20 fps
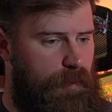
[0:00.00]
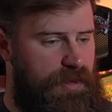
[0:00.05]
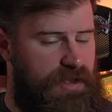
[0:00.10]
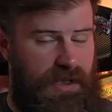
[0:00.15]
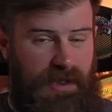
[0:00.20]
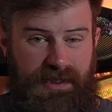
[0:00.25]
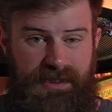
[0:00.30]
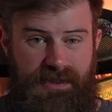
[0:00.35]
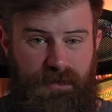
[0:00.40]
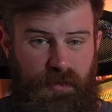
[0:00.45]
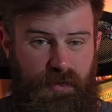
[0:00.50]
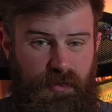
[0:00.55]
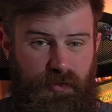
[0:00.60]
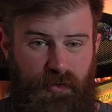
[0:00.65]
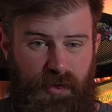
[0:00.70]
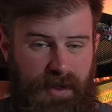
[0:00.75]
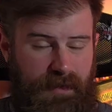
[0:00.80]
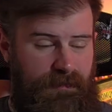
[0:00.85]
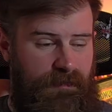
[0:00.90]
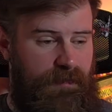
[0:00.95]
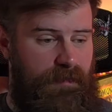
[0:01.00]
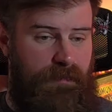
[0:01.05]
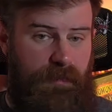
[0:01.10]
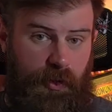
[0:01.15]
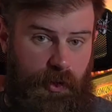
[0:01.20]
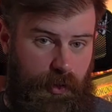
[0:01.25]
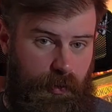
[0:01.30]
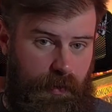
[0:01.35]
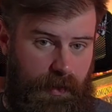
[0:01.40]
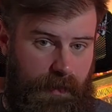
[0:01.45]
which I did with Graham,
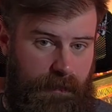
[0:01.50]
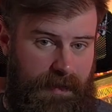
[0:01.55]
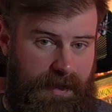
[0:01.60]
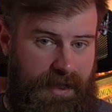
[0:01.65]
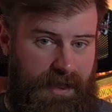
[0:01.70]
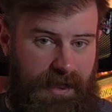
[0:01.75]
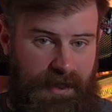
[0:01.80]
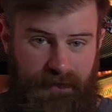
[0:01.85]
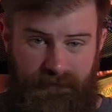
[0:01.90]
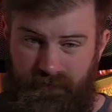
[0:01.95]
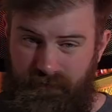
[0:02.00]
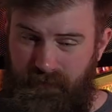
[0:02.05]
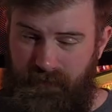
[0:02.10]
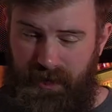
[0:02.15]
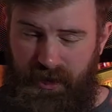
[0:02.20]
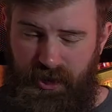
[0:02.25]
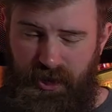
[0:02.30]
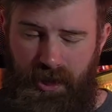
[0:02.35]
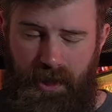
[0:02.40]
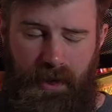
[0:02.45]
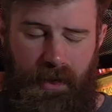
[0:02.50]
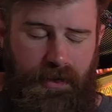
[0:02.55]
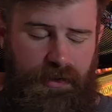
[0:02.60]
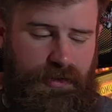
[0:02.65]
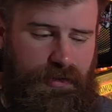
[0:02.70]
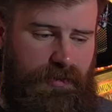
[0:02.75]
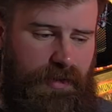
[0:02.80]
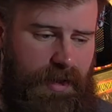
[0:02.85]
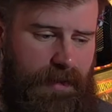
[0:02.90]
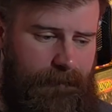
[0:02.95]
Burnt Acrylic Painting, big shout out
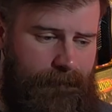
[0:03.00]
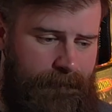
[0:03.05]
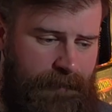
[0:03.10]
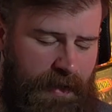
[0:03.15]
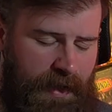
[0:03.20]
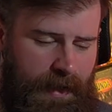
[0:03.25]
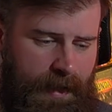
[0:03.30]
to Graham,